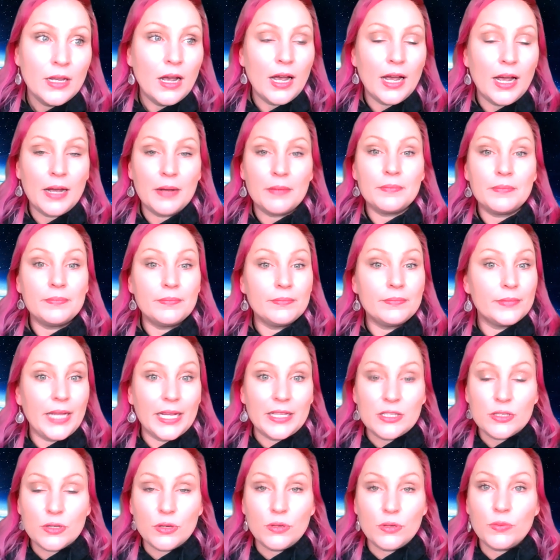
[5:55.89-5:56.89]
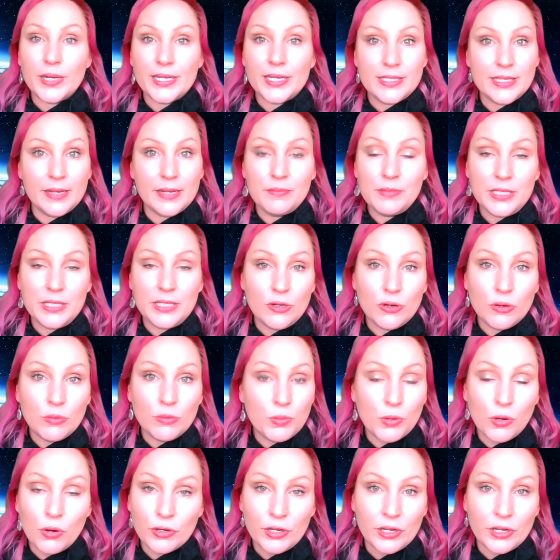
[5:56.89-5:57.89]
That's always empty or
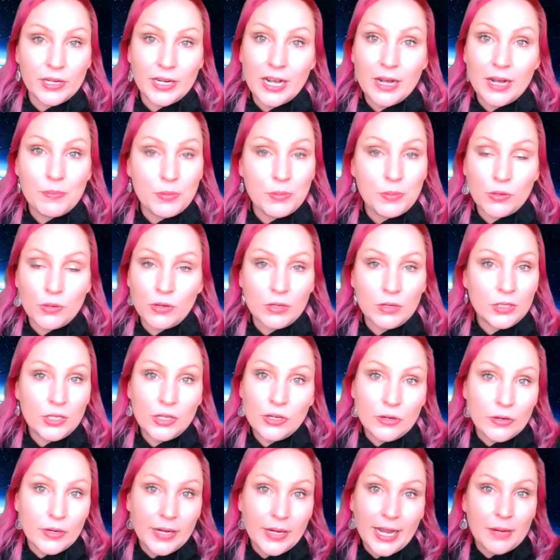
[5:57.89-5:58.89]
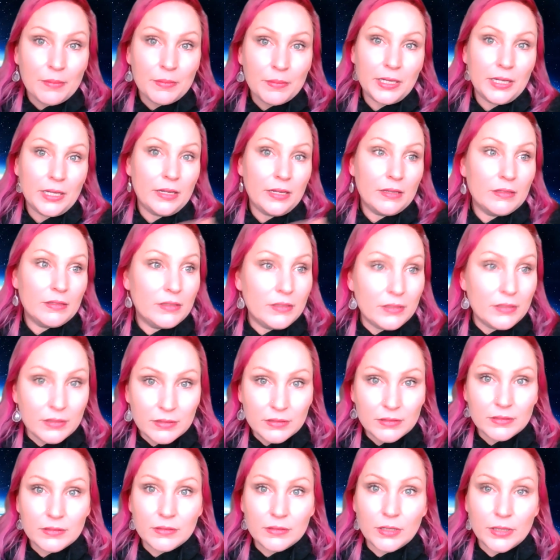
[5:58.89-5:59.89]
boarded up, or, you know, how many,
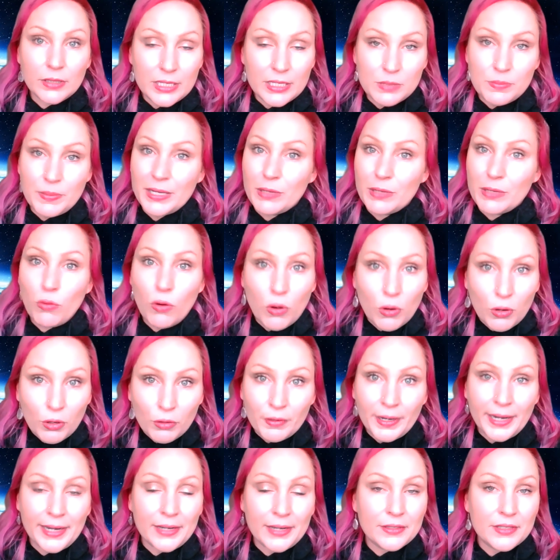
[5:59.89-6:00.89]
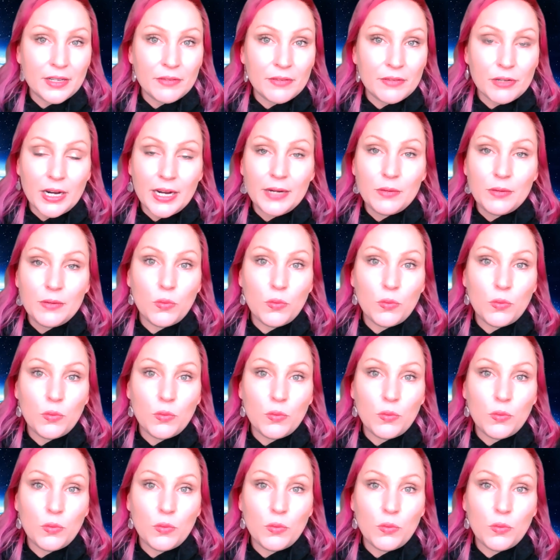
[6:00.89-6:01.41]
there's a big wall around it, right?